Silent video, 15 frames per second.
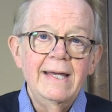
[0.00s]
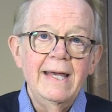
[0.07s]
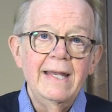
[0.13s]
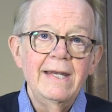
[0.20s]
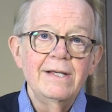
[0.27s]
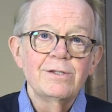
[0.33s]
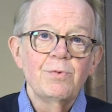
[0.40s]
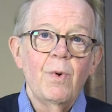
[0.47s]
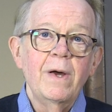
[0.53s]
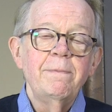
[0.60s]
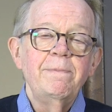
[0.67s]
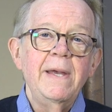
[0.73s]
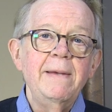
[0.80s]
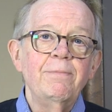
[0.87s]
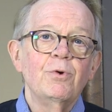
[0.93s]
It is
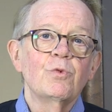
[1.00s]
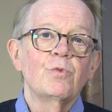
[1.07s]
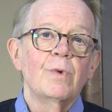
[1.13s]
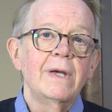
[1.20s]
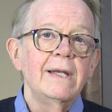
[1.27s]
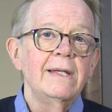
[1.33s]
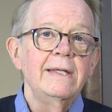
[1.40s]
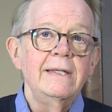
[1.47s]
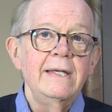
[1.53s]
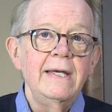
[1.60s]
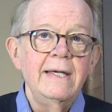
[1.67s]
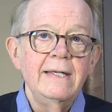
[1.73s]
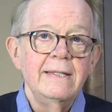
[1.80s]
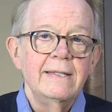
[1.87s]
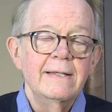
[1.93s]
what people really
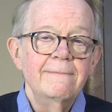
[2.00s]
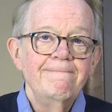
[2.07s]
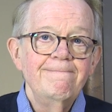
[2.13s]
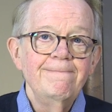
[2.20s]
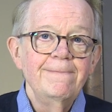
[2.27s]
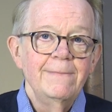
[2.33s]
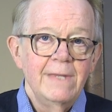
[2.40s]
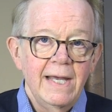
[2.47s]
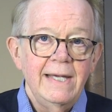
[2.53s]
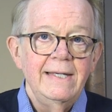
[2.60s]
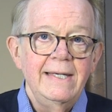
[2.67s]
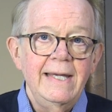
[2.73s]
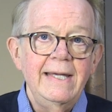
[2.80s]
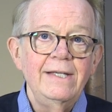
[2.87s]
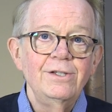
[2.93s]
need. They
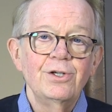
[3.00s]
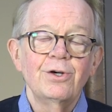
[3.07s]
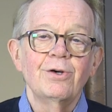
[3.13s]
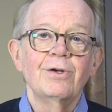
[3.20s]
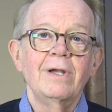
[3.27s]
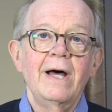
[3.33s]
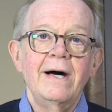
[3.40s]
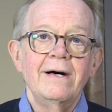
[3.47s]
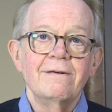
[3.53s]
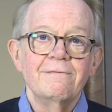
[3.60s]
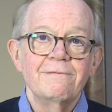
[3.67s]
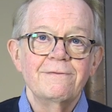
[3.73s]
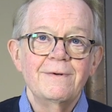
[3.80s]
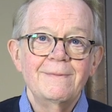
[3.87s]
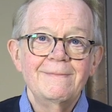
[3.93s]
need your
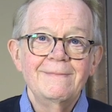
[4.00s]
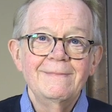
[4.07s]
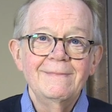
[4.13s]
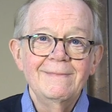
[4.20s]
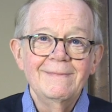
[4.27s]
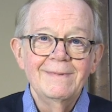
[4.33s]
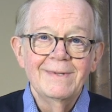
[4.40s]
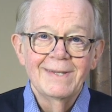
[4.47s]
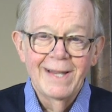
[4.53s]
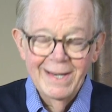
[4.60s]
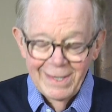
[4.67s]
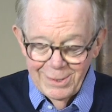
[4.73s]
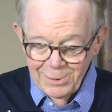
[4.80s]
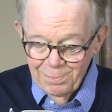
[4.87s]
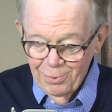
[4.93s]
love.
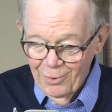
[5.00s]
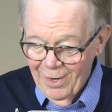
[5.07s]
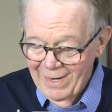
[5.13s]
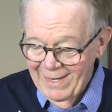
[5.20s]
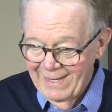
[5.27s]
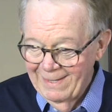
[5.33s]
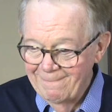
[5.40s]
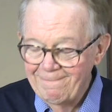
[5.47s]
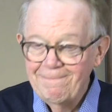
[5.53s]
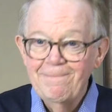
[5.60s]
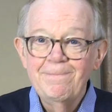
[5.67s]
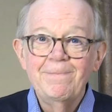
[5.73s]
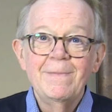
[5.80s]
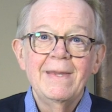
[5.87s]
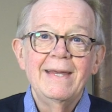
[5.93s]
Let us pray.
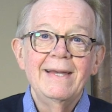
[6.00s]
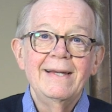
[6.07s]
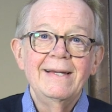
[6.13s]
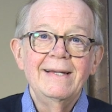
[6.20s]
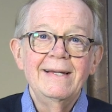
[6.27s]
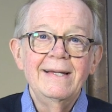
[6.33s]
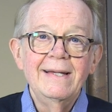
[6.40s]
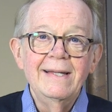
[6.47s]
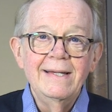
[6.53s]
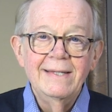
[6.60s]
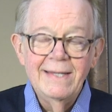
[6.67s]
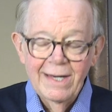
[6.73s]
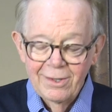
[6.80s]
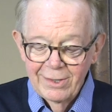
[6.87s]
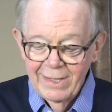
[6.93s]

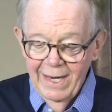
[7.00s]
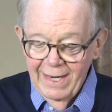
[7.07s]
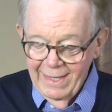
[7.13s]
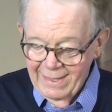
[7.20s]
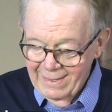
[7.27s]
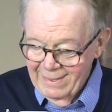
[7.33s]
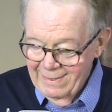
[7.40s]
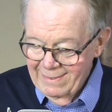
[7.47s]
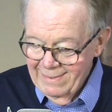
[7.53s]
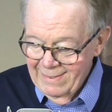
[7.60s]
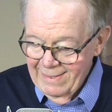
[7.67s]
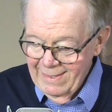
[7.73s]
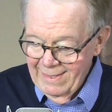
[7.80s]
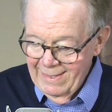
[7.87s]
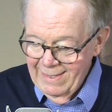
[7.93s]
Dear God,
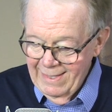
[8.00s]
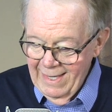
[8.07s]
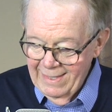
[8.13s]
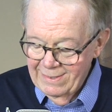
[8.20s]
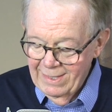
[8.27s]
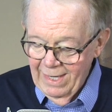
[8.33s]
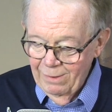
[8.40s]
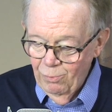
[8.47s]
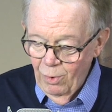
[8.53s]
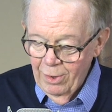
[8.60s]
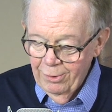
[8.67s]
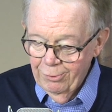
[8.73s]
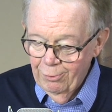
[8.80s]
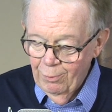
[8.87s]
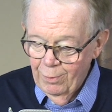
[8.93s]
as I
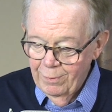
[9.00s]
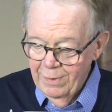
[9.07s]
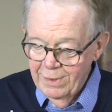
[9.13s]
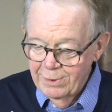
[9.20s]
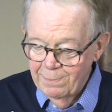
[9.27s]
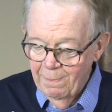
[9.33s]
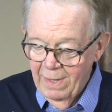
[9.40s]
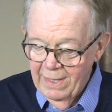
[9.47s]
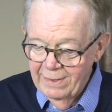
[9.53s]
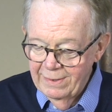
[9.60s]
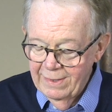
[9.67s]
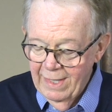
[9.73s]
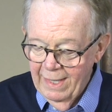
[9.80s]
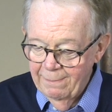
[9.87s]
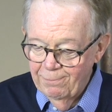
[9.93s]
walk through this
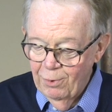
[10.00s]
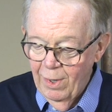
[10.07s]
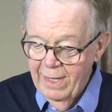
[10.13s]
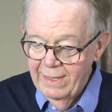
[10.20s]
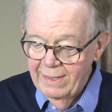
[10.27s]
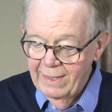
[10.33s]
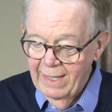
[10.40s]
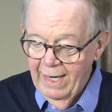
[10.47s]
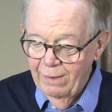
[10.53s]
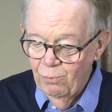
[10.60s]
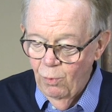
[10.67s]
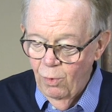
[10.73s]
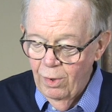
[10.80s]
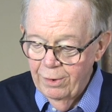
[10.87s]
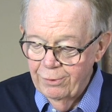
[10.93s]
month, I pray that I
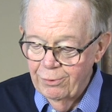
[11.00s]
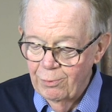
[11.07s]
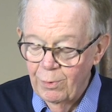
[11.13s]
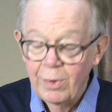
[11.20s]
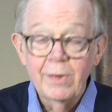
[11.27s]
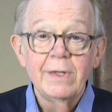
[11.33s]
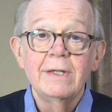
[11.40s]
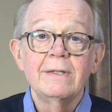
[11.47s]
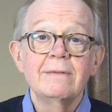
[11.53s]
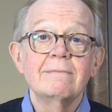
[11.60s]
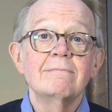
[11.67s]
walk through it